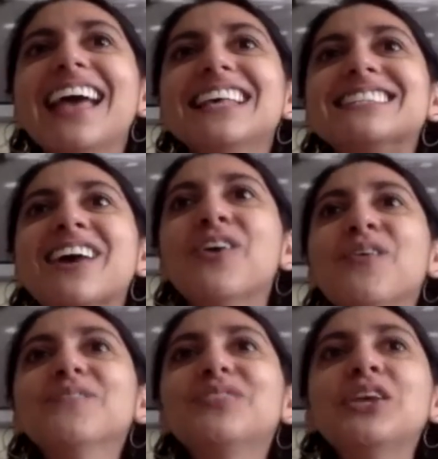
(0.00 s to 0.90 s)

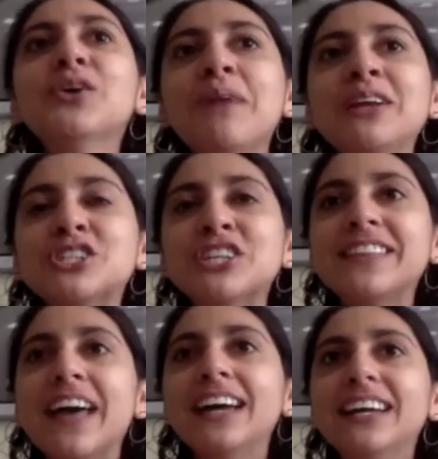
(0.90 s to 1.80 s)
So you mentioned
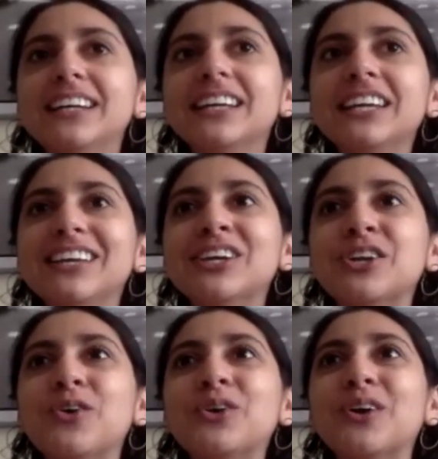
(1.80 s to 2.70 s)
that, you
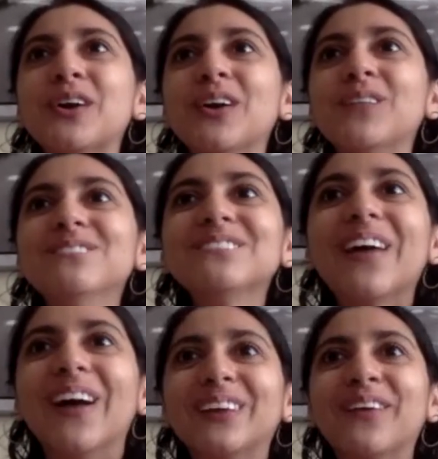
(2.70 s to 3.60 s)
know, you're
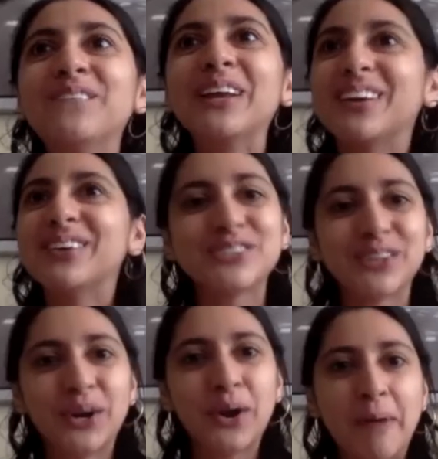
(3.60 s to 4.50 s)
a little bit
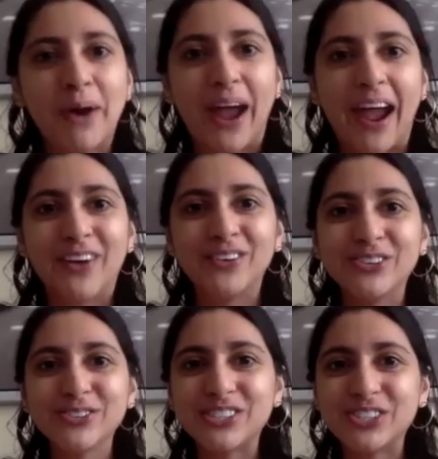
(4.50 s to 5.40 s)
concerned about how
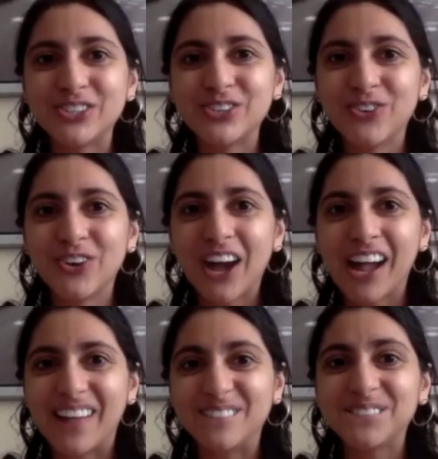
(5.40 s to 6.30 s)
used to
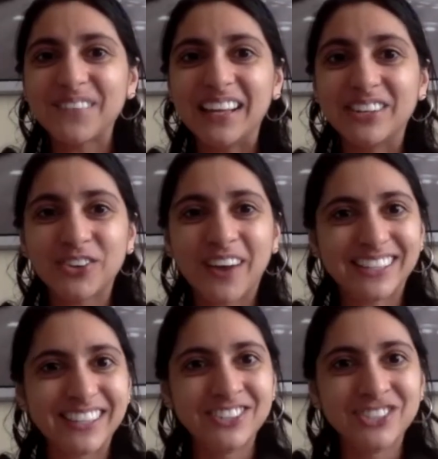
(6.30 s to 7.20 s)

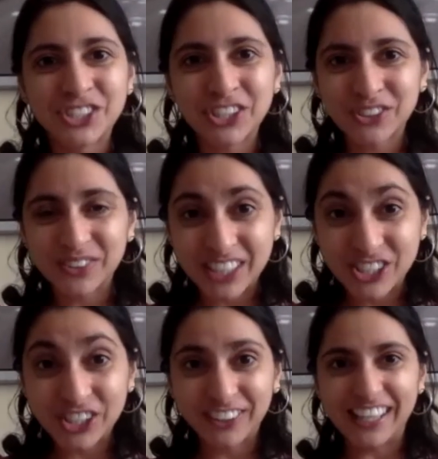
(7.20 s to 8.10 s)
interacting
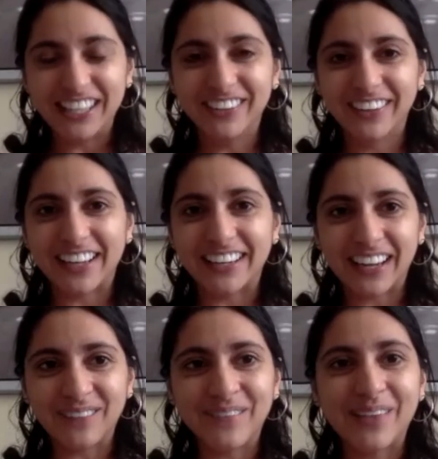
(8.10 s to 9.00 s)
digitally you're
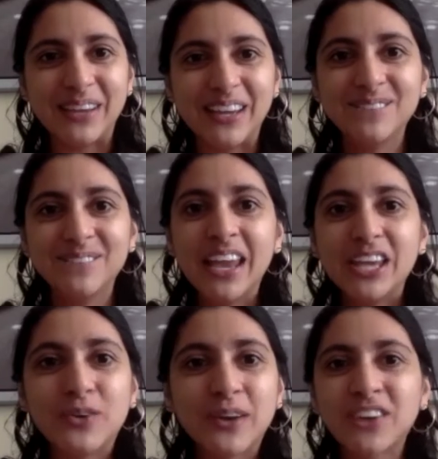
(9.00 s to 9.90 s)
getting. Maybe
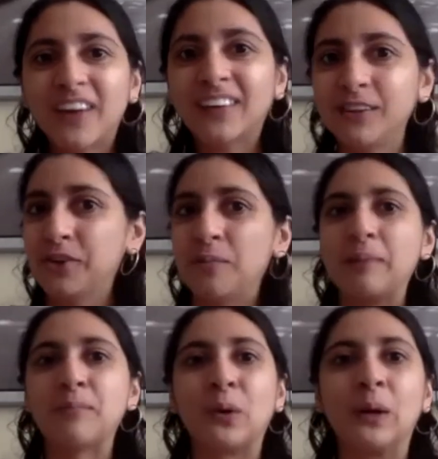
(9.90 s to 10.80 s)
you can talk a little bit
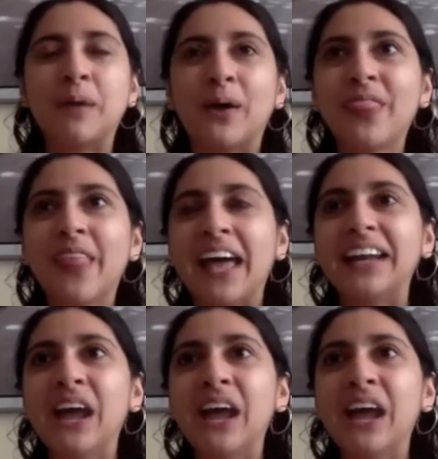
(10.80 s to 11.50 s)
more about that.